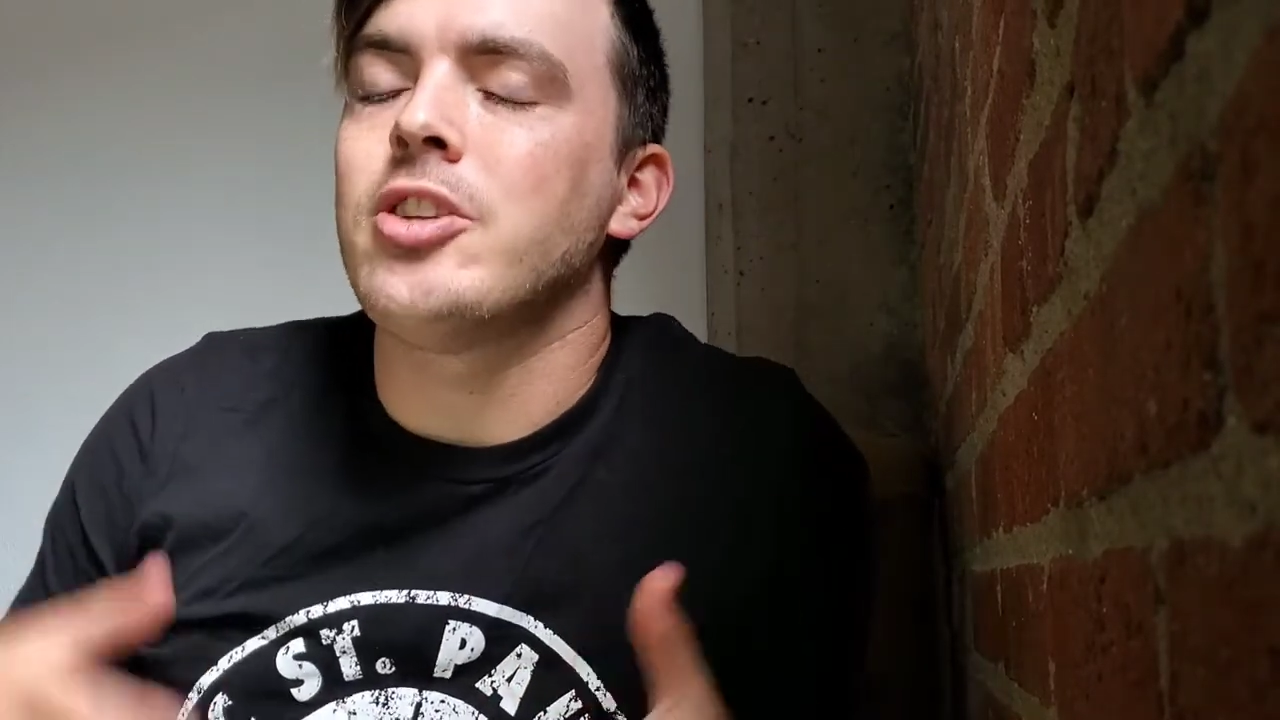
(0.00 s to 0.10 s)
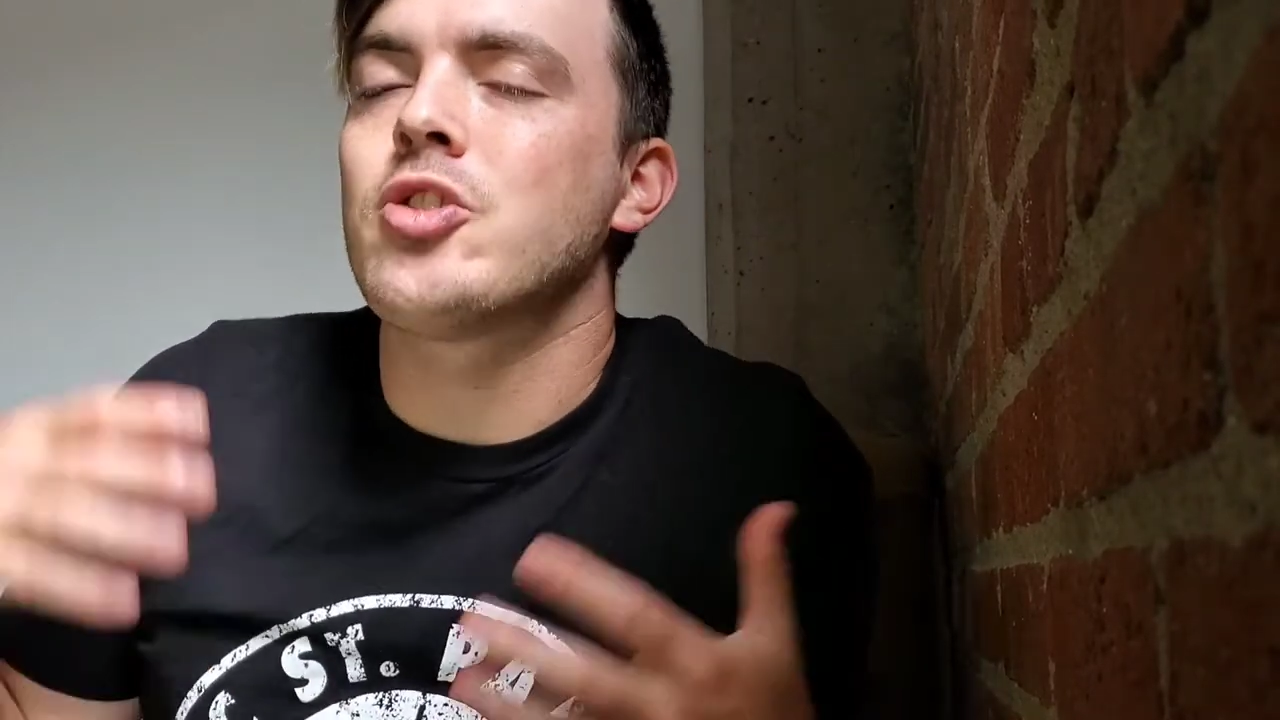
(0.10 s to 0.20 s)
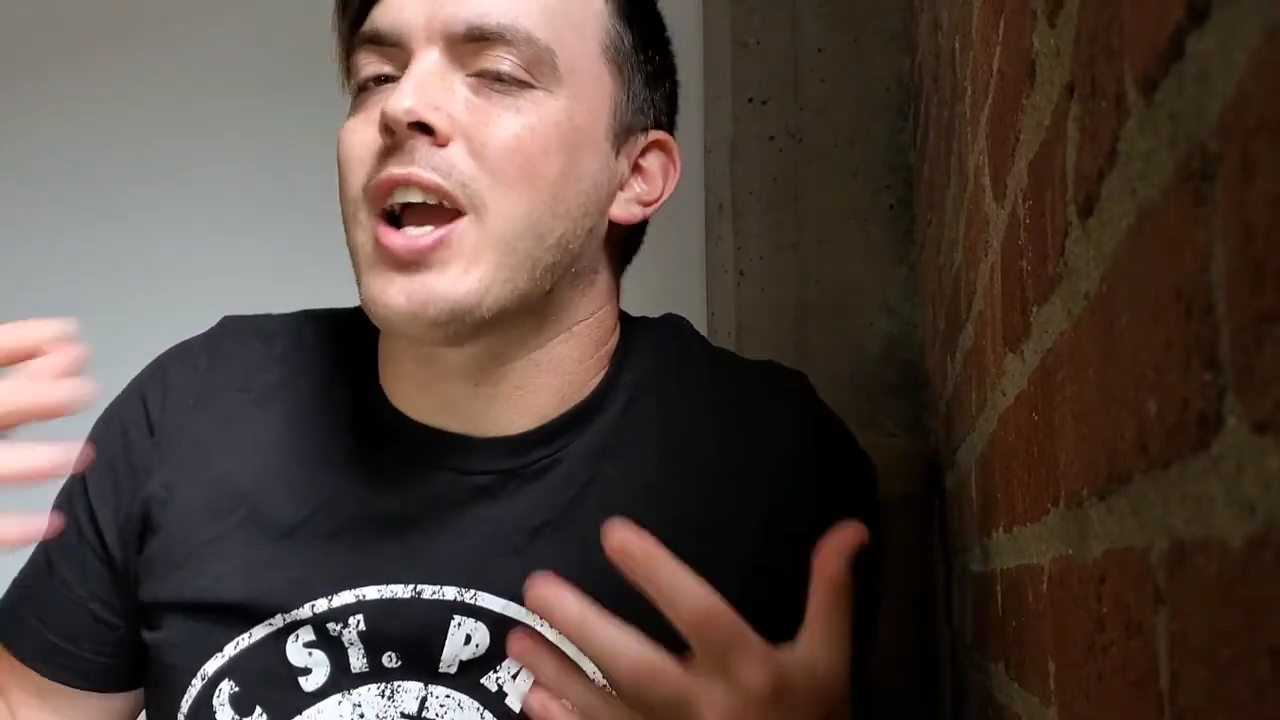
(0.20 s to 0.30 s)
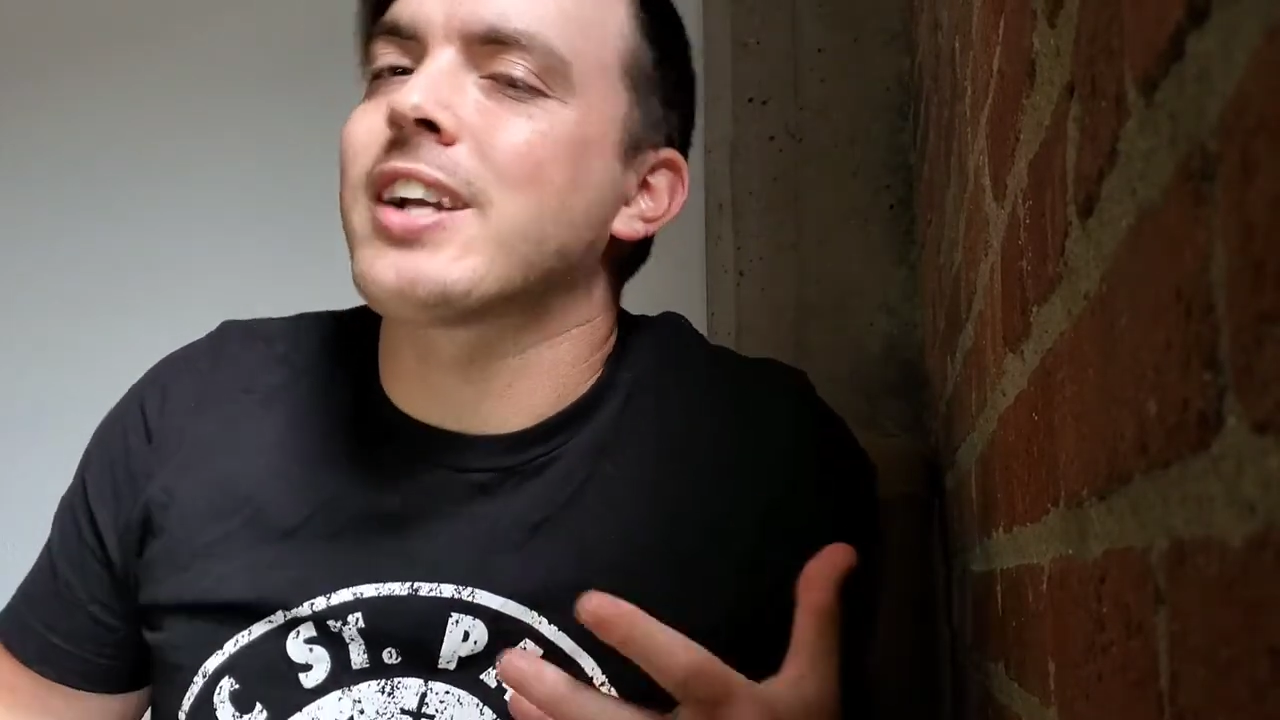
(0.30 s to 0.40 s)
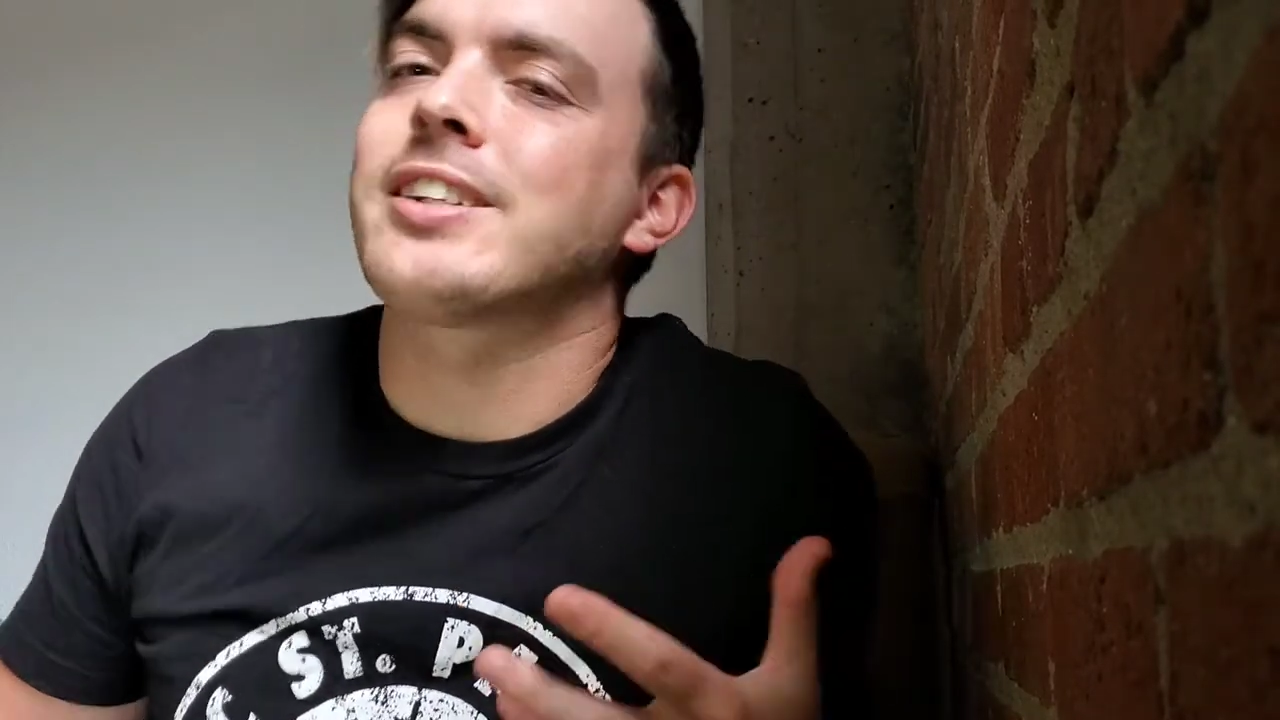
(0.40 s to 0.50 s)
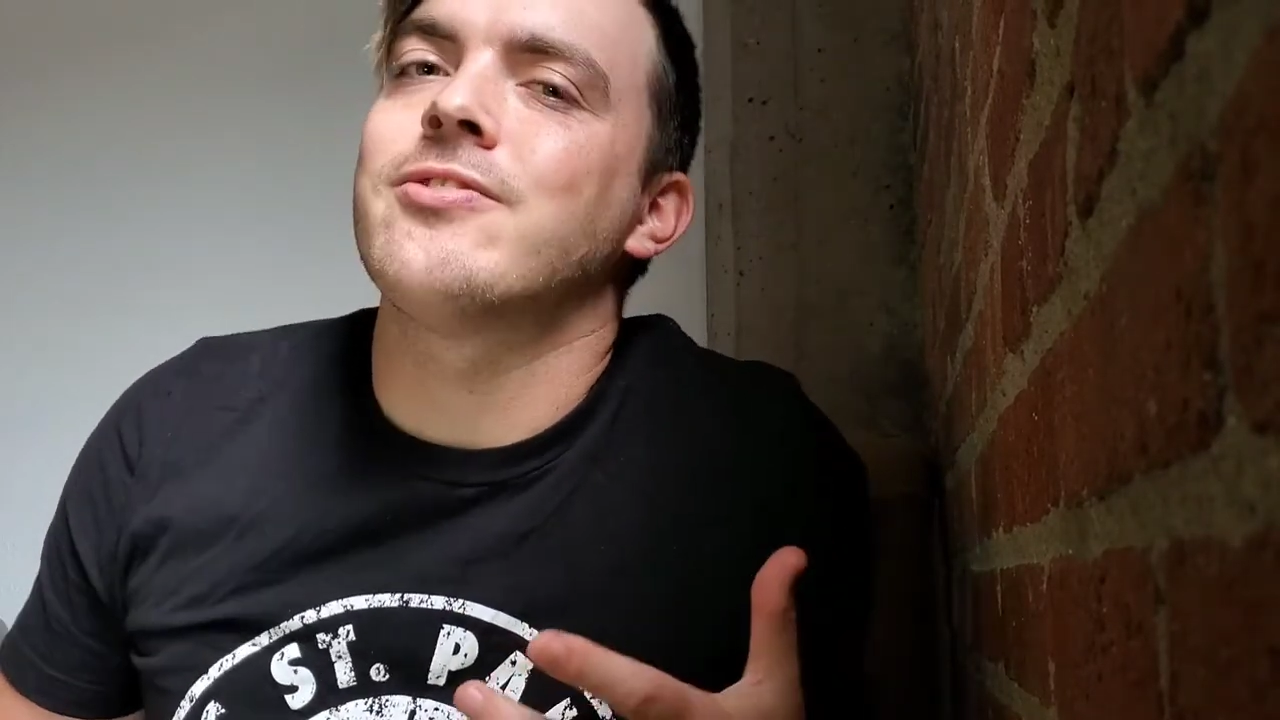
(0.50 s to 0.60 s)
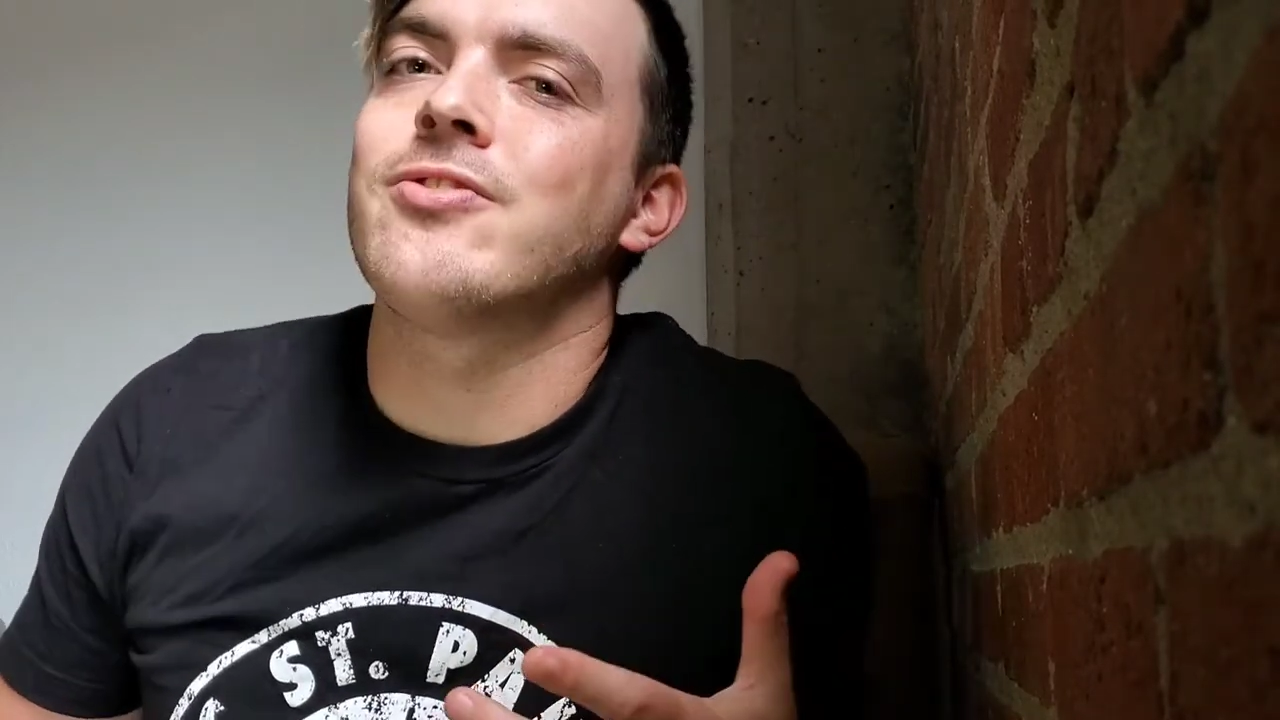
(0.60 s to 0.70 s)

track and